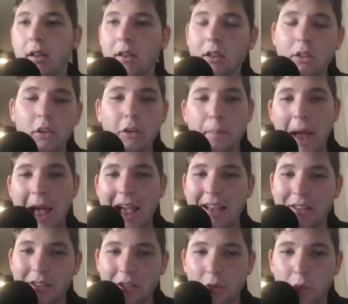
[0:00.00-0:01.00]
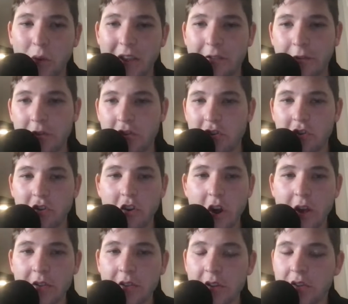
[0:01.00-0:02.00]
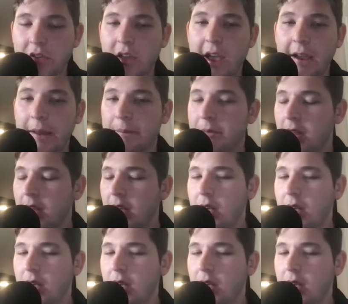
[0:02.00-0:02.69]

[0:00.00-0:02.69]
Let's look past this week for just a second.